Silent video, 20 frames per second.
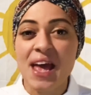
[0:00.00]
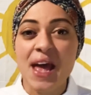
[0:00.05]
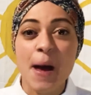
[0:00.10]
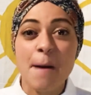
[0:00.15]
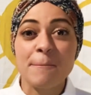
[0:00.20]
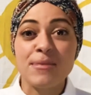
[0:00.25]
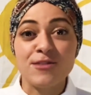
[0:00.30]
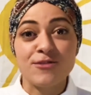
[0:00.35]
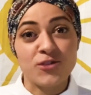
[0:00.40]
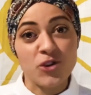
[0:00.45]

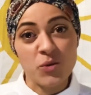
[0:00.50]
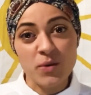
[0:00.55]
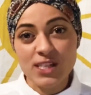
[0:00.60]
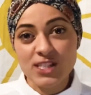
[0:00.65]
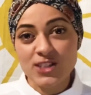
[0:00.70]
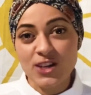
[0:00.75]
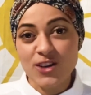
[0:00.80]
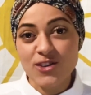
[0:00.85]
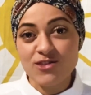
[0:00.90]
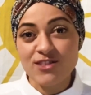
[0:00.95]
Before we
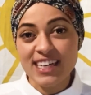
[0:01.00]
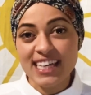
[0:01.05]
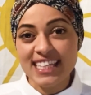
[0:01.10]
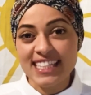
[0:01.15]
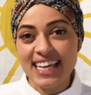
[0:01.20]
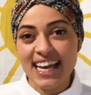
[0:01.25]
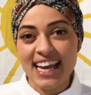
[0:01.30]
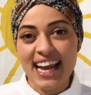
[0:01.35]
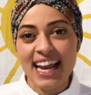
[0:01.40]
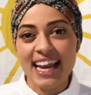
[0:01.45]
start
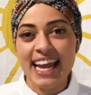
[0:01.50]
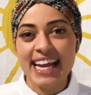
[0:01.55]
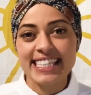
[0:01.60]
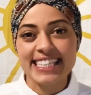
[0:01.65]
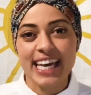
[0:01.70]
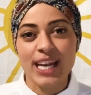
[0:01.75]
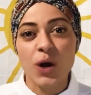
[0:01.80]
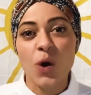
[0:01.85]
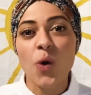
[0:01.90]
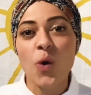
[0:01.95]
reading, let's
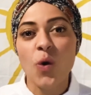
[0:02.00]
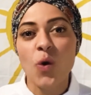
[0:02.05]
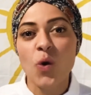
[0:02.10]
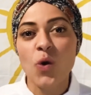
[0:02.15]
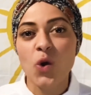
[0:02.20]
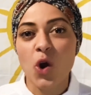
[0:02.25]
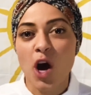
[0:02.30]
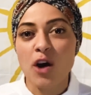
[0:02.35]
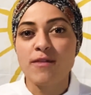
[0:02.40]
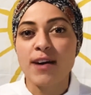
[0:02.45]
get
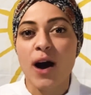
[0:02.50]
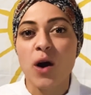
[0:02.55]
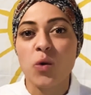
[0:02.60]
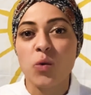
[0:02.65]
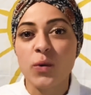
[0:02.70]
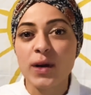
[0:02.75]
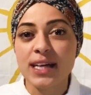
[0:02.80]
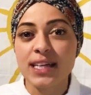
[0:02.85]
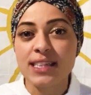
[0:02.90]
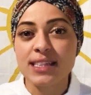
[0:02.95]
all of our
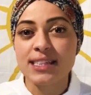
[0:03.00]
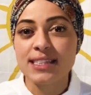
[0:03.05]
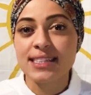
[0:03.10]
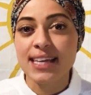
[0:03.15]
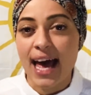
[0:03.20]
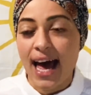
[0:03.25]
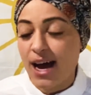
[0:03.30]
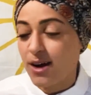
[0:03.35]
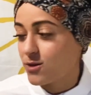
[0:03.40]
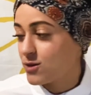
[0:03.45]
wiggles
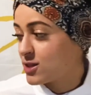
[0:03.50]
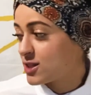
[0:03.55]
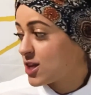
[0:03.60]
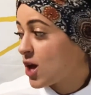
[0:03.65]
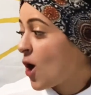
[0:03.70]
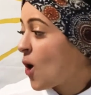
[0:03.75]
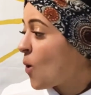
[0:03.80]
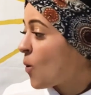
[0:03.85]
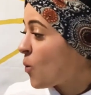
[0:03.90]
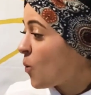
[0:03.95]
out.
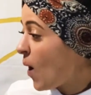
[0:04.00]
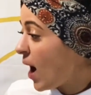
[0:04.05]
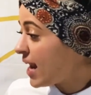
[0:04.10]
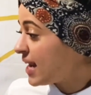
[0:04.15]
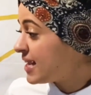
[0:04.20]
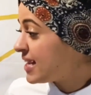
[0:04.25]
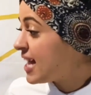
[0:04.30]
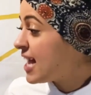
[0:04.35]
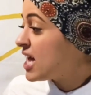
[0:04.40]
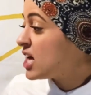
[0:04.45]

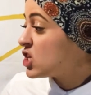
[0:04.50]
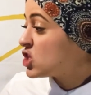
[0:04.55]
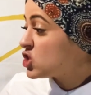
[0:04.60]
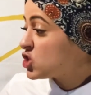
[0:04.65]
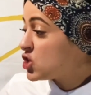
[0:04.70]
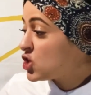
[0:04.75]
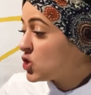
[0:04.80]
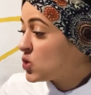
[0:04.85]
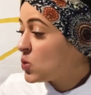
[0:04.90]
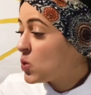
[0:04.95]
One,
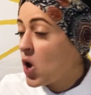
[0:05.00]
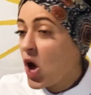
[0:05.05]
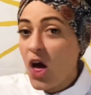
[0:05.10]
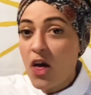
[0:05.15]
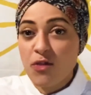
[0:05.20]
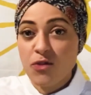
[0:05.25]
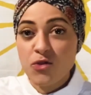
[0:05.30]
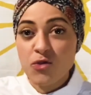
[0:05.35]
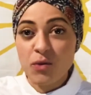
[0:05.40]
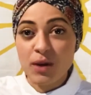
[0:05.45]
two, three
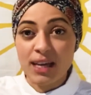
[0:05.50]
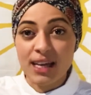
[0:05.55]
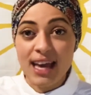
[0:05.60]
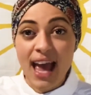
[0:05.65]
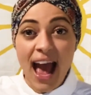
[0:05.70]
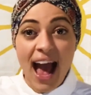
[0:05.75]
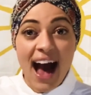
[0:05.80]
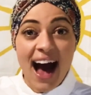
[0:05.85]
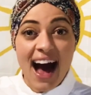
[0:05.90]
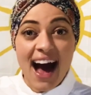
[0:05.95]
three.
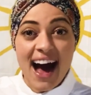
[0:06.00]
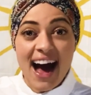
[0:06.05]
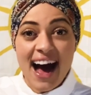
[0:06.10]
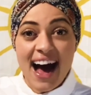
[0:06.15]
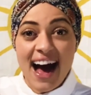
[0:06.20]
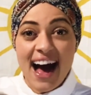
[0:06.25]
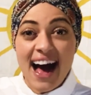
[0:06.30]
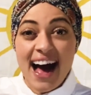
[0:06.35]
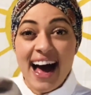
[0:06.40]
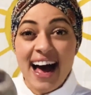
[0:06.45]

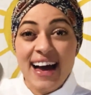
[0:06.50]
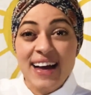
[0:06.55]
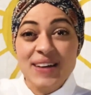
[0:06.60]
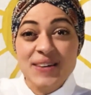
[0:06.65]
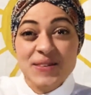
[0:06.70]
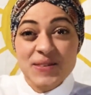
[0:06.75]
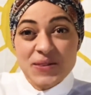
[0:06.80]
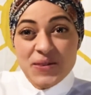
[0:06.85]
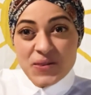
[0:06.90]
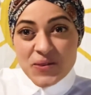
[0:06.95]
I
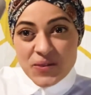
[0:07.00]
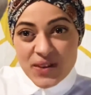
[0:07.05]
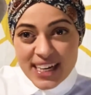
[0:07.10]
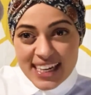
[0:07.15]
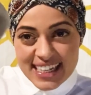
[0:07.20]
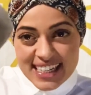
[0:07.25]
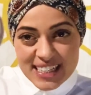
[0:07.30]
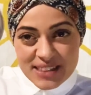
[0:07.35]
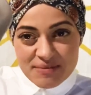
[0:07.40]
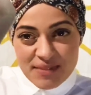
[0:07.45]

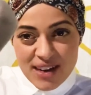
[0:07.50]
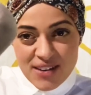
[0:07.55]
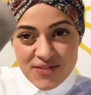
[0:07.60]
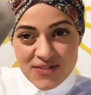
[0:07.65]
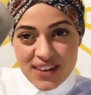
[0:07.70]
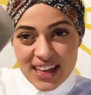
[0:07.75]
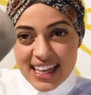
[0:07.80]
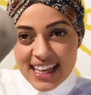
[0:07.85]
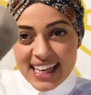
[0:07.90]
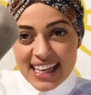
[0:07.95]
wiggle my
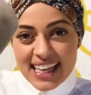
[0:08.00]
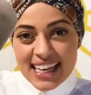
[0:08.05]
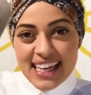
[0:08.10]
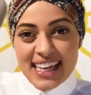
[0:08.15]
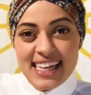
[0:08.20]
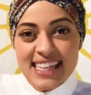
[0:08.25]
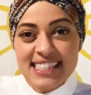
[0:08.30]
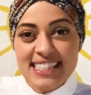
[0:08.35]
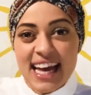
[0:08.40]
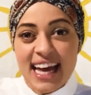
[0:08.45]

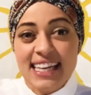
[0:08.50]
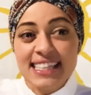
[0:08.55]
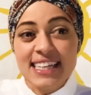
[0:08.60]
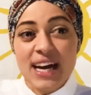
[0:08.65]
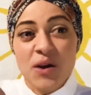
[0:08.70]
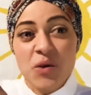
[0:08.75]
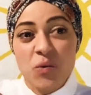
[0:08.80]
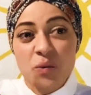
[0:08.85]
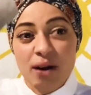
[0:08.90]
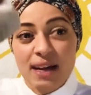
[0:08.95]
fingers and
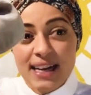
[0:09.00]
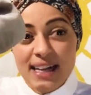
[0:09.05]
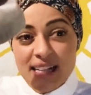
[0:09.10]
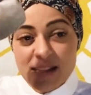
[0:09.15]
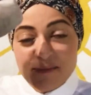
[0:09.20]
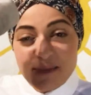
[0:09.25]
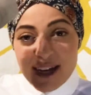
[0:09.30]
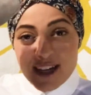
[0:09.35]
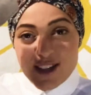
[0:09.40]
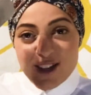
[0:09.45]
I wiggle
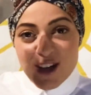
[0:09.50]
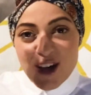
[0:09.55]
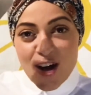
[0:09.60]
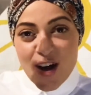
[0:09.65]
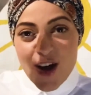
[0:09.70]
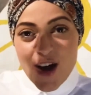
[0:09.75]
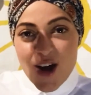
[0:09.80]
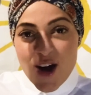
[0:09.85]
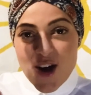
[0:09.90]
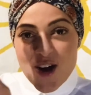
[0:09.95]
my
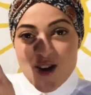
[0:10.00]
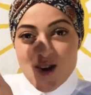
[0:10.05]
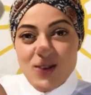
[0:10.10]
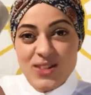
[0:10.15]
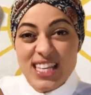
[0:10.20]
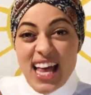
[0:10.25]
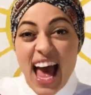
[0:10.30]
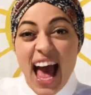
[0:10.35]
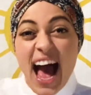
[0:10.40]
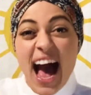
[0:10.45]

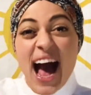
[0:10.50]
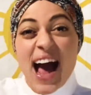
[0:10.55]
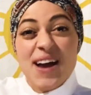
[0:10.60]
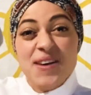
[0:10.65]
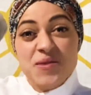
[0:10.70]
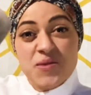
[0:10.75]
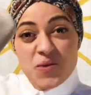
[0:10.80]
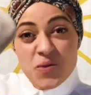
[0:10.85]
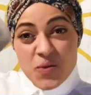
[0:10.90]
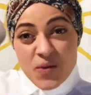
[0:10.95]
toes. I
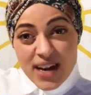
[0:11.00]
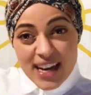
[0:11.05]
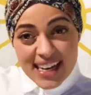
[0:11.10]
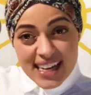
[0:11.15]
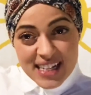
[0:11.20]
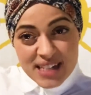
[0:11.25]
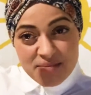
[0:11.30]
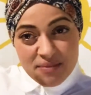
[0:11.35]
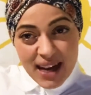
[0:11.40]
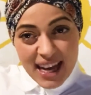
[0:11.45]

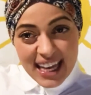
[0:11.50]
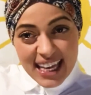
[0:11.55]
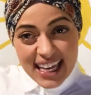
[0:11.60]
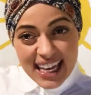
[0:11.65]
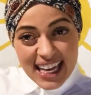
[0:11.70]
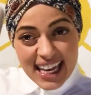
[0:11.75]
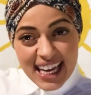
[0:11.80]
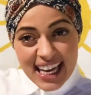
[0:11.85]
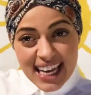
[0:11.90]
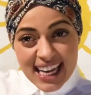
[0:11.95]
wiggle my
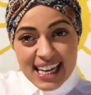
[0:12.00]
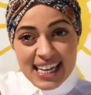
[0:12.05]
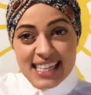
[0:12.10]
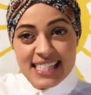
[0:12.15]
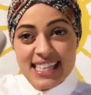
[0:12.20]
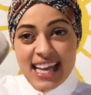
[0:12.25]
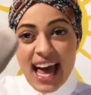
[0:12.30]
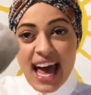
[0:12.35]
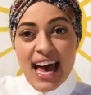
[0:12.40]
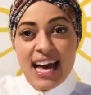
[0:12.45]

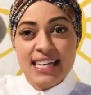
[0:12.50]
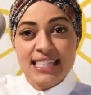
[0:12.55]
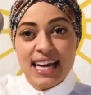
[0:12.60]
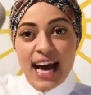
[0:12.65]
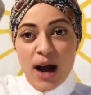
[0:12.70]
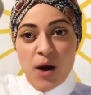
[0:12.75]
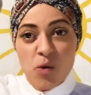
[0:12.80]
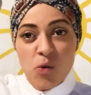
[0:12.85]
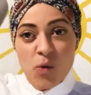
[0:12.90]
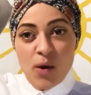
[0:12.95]
ears and
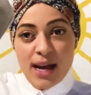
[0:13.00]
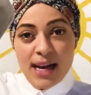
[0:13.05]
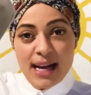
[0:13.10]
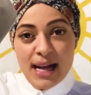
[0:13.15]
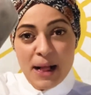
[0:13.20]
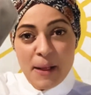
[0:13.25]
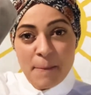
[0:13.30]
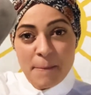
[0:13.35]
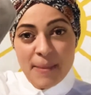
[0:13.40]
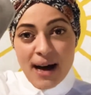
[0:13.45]
I
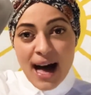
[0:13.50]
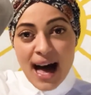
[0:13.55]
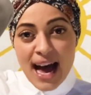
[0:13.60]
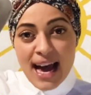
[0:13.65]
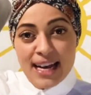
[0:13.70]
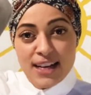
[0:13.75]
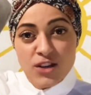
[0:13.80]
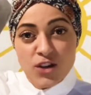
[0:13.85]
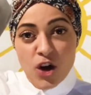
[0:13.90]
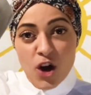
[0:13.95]
wiggle
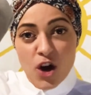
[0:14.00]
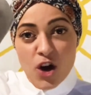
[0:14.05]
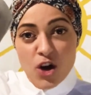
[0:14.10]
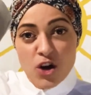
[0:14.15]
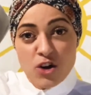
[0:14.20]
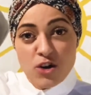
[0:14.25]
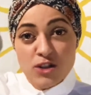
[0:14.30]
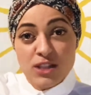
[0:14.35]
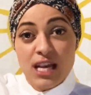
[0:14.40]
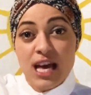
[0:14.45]
my
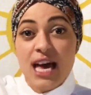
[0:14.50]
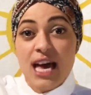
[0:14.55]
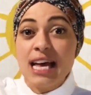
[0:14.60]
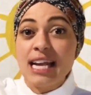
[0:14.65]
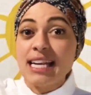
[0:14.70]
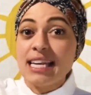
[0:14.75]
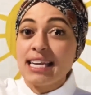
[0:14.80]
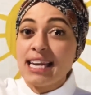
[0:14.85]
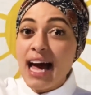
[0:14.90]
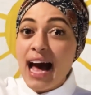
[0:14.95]
nose.
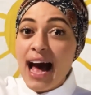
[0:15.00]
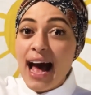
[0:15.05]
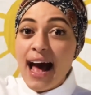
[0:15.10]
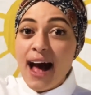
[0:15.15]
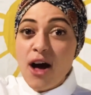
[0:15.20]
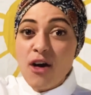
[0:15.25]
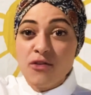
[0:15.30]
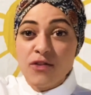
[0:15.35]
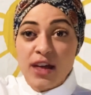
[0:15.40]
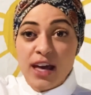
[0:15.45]

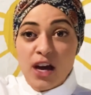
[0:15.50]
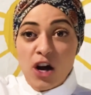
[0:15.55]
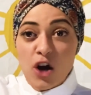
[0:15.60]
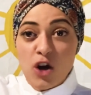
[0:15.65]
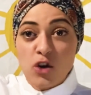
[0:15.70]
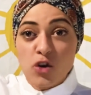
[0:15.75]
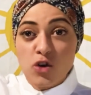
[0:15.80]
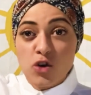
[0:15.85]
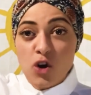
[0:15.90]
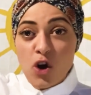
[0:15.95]
Now there
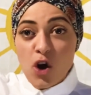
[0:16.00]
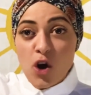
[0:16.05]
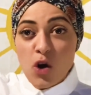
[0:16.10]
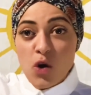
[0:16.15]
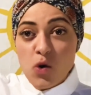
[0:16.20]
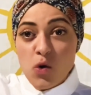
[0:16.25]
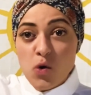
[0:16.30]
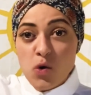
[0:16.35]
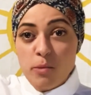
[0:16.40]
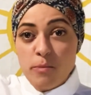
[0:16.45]
are
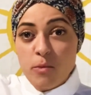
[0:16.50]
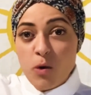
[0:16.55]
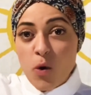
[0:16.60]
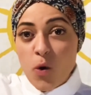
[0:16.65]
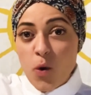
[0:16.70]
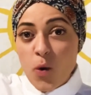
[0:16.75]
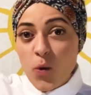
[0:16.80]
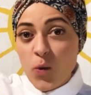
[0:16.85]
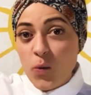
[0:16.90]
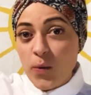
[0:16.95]
no
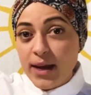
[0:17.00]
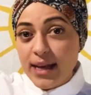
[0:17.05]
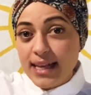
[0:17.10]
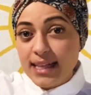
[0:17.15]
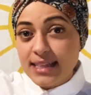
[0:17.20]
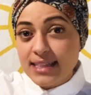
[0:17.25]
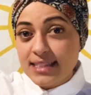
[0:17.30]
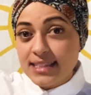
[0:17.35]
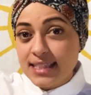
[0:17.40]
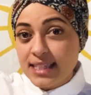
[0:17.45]
more
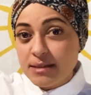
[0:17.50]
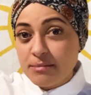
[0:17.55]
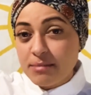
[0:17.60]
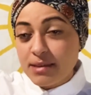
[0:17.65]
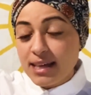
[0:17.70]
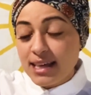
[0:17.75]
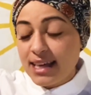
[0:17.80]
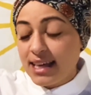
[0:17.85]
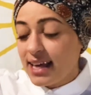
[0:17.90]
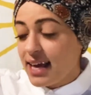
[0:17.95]
wiggles in
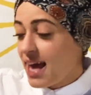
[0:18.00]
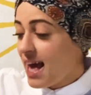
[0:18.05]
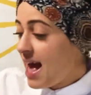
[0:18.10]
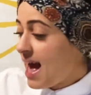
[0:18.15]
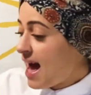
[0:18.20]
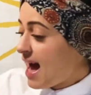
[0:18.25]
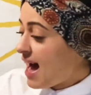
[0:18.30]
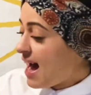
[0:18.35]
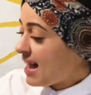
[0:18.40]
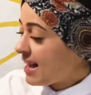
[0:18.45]
me.
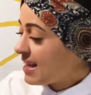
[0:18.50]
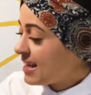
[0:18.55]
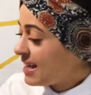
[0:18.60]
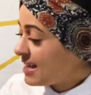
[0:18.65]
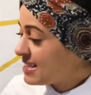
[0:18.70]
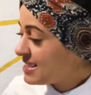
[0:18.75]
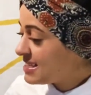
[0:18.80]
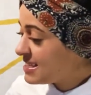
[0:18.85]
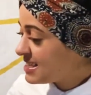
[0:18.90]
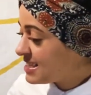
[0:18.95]
I
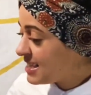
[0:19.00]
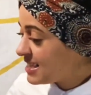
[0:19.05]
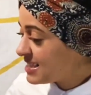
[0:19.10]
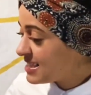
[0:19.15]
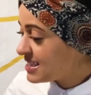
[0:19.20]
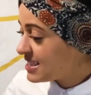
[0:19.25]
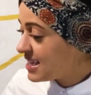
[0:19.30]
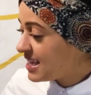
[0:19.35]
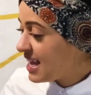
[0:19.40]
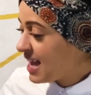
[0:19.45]
can sit
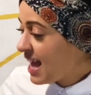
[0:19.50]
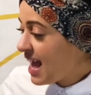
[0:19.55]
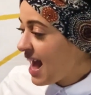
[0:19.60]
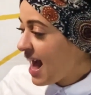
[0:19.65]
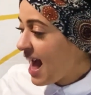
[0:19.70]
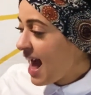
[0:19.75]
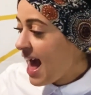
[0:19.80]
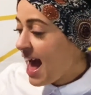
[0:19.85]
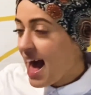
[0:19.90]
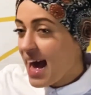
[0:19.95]

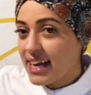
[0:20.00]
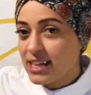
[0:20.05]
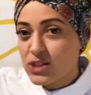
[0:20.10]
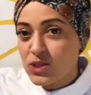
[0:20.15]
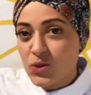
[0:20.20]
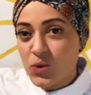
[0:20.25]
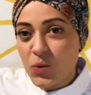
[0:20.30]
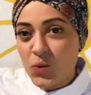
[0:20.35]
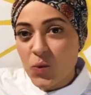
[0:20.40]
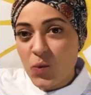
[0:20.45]
as
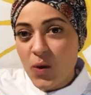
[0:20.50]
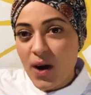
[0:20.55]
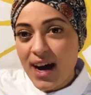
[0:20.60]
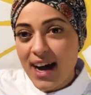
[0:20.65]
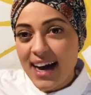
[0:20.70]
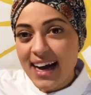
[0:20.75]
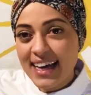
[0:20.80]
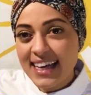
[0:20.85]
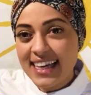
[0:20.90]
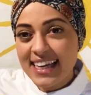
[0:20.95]

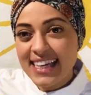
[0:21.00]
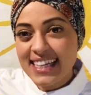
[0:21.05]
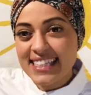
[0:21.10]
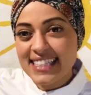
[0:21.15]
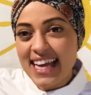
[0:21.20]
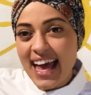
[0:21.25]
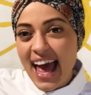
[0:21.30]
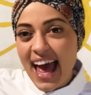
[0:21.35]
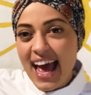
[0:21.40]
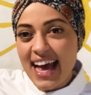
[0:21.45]
quiet
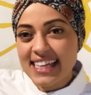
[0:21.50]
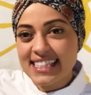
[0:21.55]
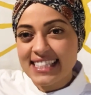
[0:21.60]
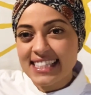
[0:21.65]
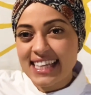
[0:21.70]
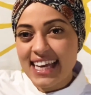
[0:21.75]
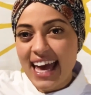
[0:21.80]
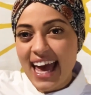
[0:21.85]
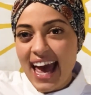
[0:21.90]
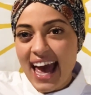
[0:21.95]
as
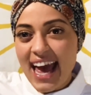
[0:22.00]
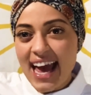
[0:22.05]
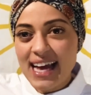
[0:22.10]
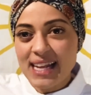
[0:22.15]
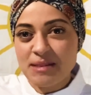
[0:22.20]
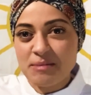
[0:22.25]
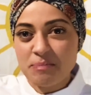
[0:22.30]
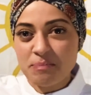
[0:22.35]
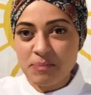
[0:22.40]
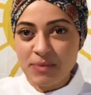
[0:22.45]

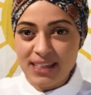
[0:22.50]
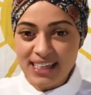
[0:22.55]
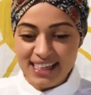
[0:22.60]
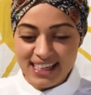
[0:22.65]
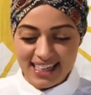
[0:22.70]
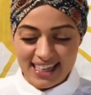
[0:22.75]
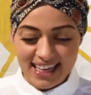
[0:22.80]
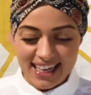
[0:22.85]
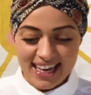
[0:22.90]
can be.